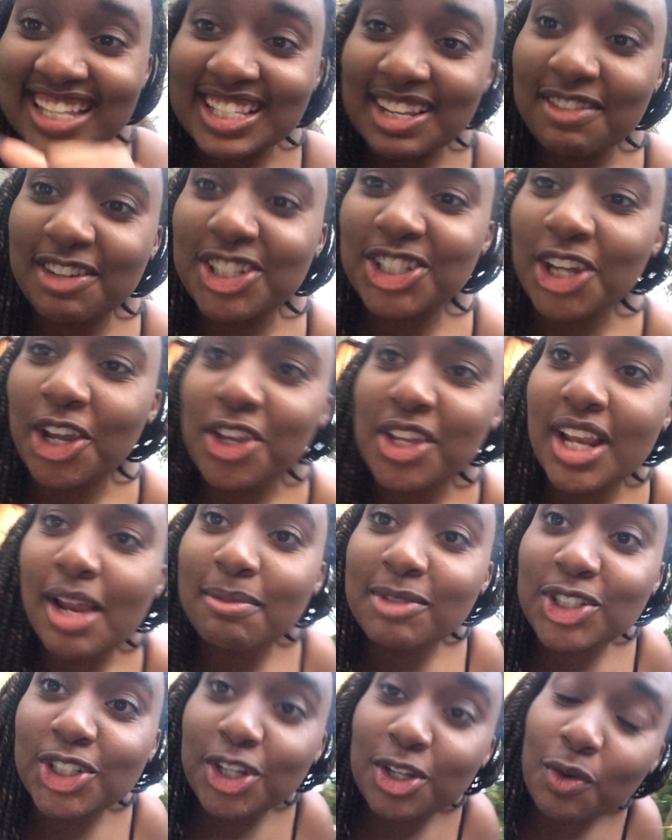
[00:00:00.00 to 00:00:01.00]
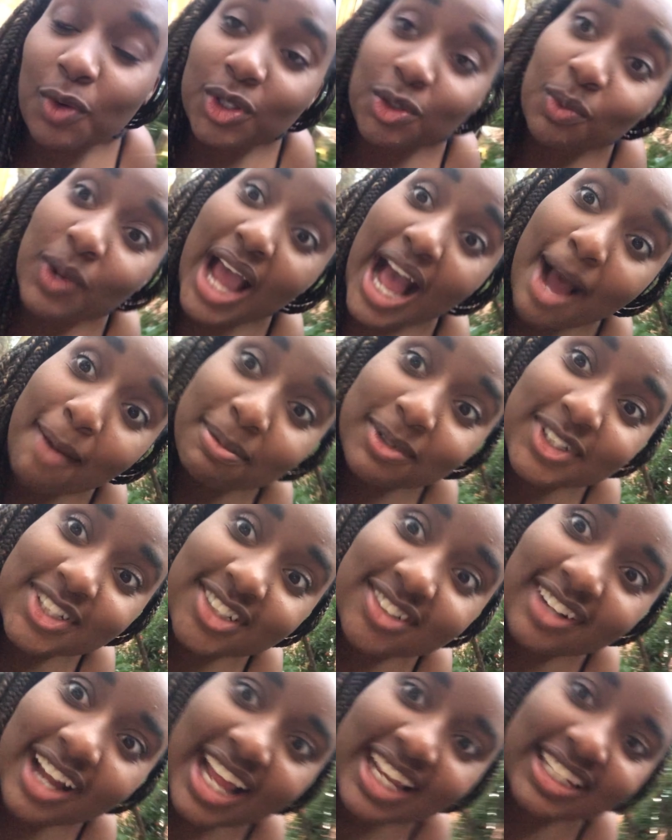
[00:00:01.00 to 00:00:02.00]
let me show you, let me show you what we're up to
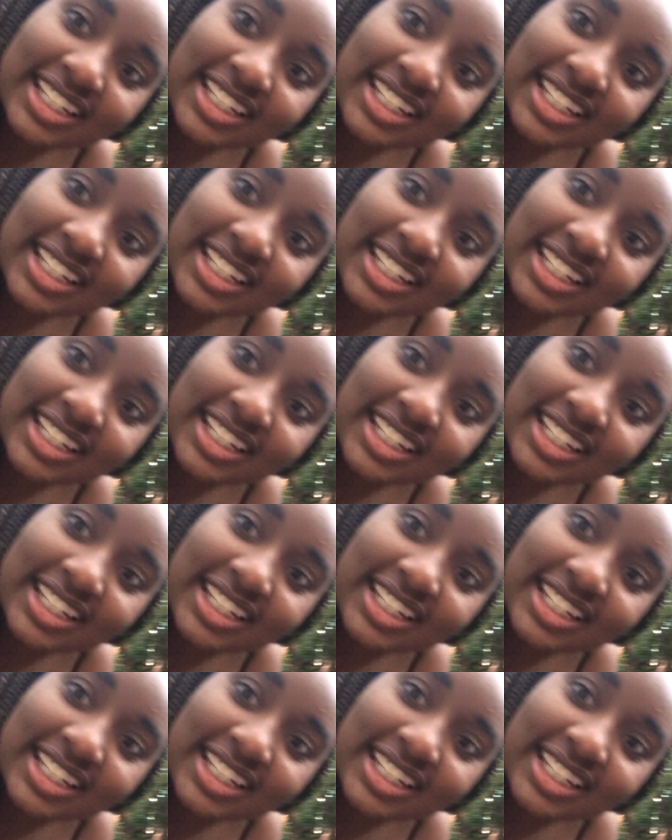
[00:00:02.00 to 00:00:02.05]
right